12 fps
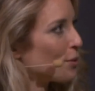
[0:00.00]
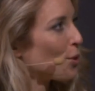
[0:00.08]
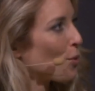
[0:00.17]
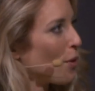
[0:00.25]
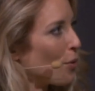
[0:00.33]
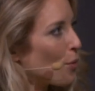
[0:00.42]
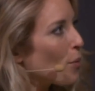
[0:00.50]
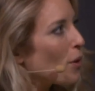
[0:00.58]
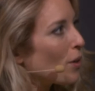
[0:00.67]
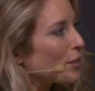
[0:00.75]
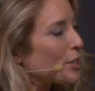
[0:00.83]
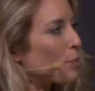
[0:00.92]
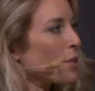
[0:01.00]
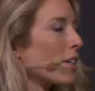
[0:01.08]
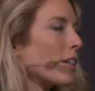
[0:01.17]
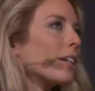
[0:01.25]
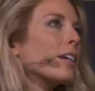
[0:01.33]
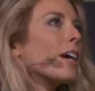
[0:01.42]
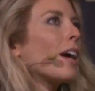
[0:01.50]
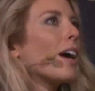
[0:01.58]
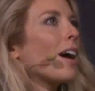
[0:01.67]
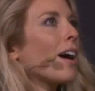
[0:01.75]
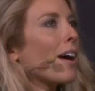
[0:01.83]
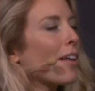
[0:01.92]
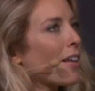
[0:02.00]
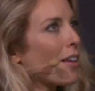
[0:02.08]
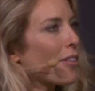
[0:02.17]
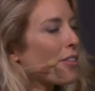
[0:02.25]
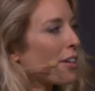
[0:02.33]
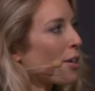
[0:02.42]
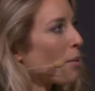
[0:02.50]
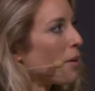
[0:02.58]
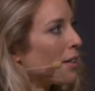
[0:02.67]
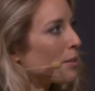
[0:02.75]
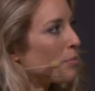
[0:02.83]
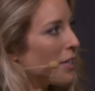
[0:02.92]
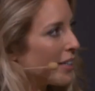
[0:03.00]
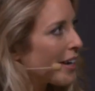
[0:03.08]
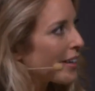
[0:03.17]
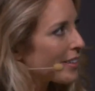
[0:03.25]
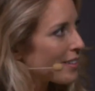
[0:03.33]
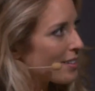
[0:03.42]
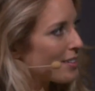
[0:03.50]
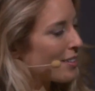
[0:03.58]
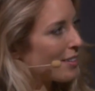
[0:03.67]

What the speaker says: all around the world, especially I think about Bill Gates.